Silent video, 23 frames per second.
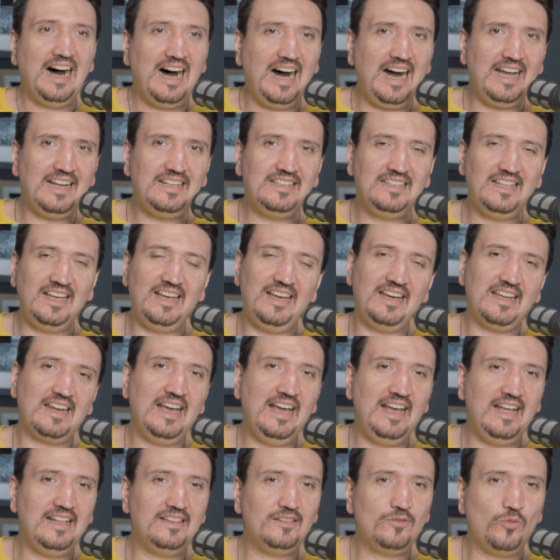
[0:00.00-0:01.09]
Hi there
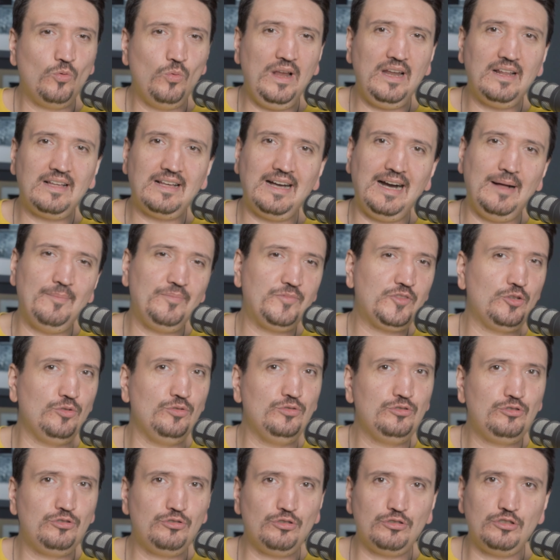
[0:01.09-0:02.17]
and welcome
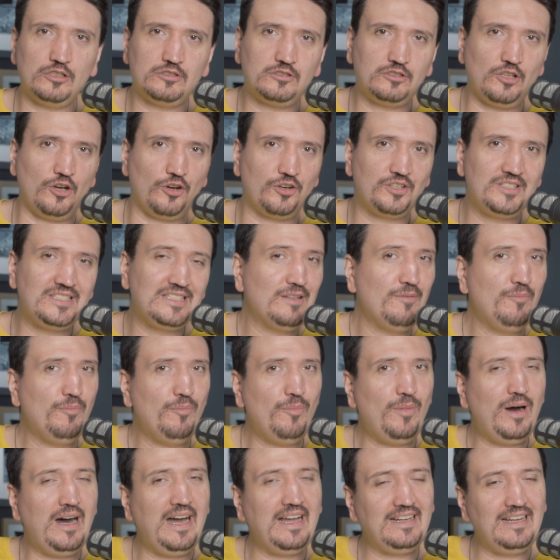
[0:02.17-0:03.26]
to Tudor Talks.
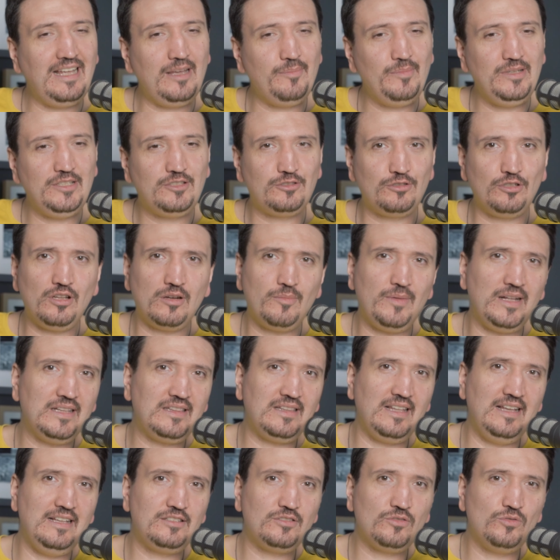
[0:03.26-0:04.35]
My name is Tudor
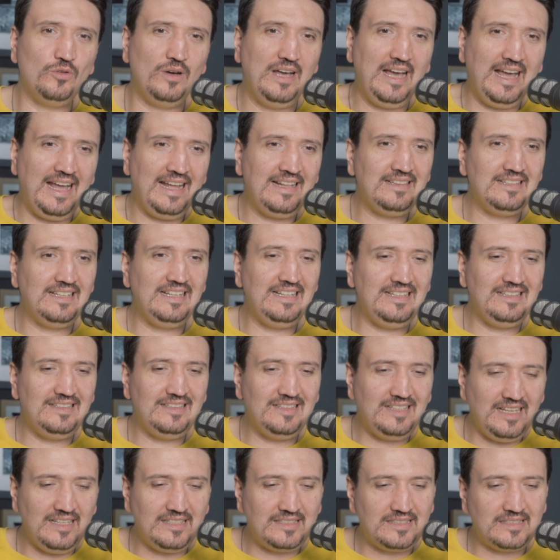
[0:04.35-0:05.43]
Matescu and in
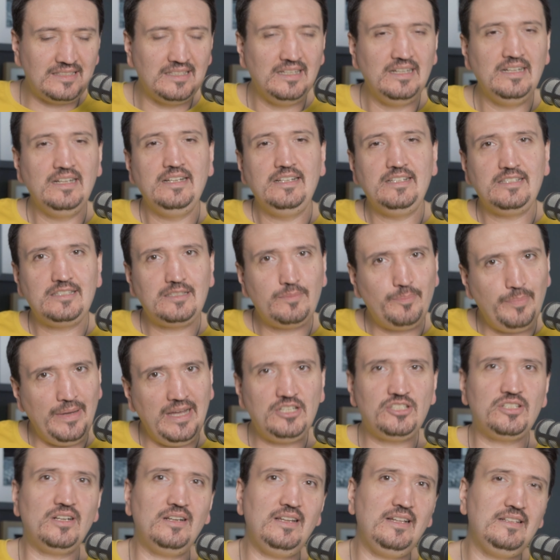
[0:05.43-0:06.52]
this
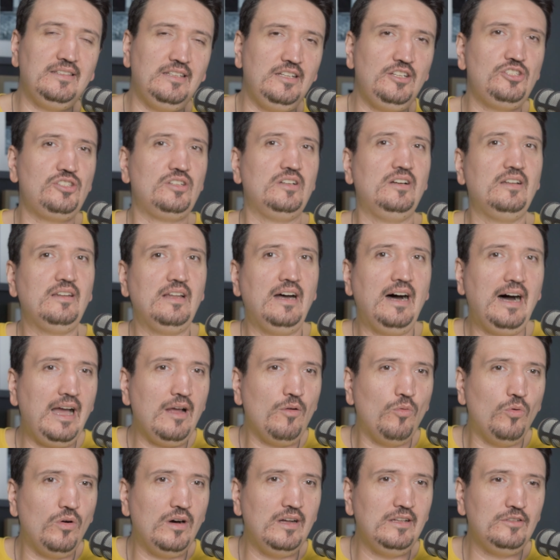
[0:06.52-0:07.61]
special edition I
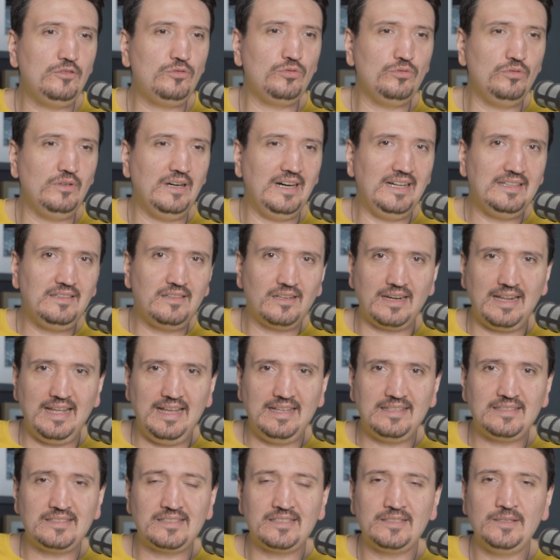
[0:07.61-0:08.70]
want to
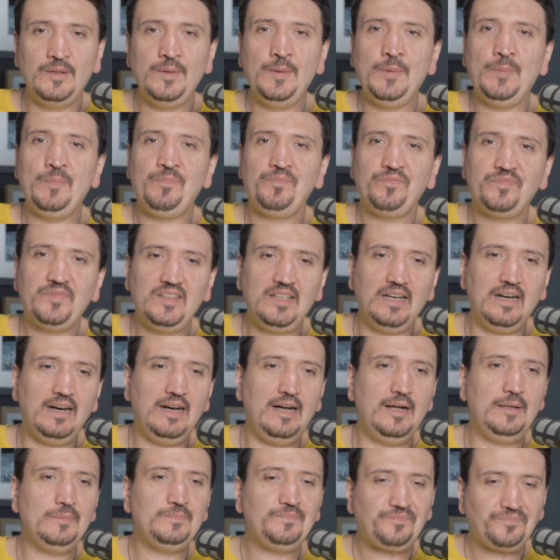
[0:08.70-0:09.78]
address
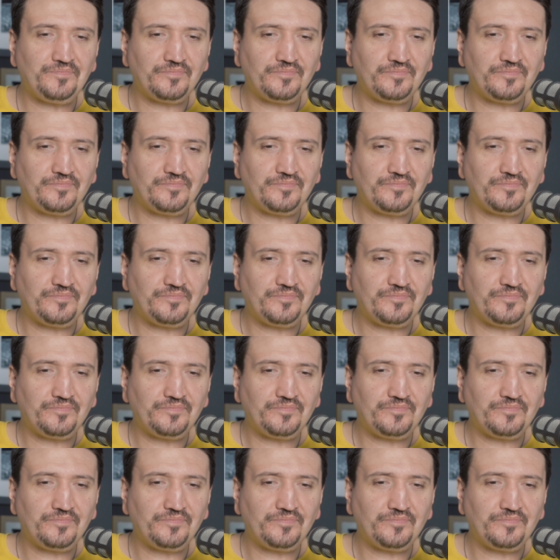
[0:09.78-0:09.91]
the